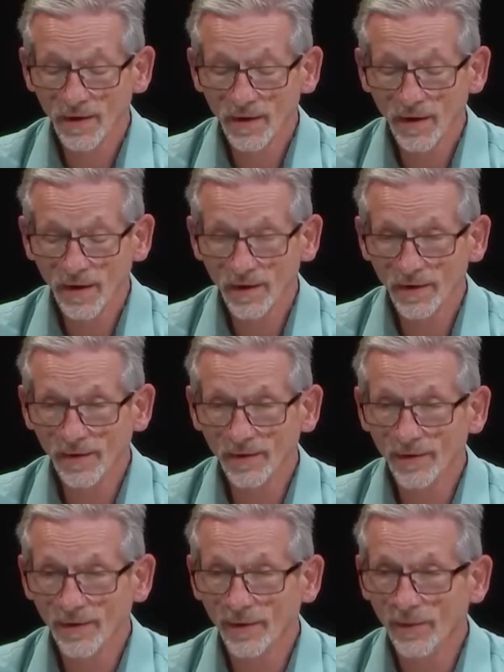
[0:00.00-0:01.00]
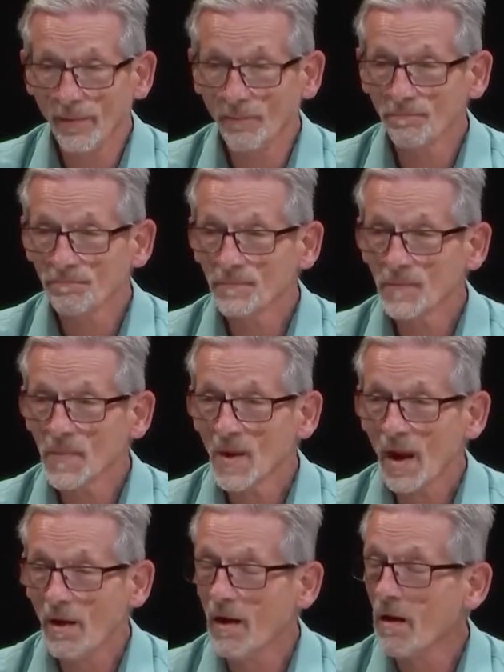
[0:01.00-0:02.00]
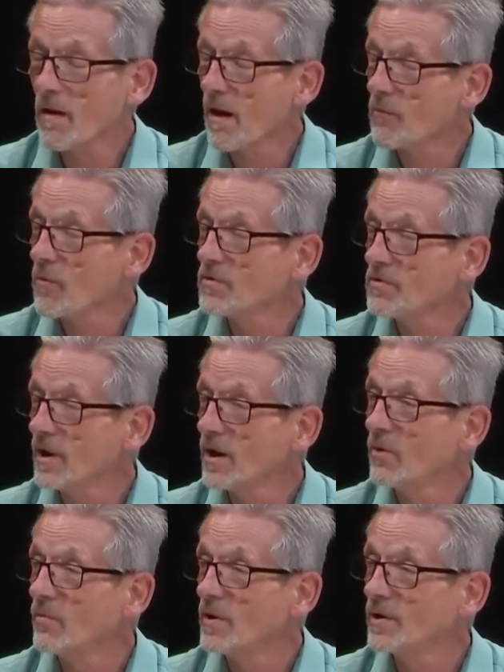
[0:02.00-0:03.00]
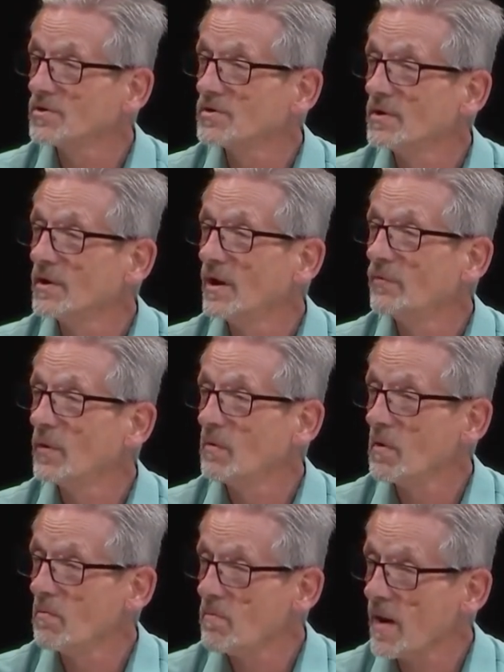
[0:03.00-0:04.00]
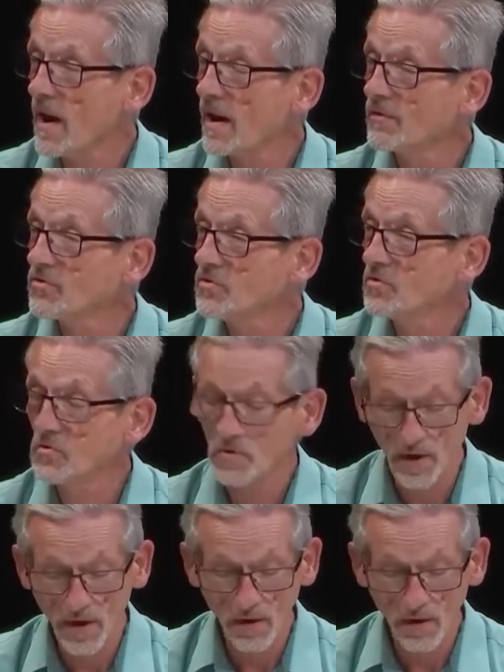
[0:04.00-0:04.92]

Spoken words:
And I wonder how much, if we went back to the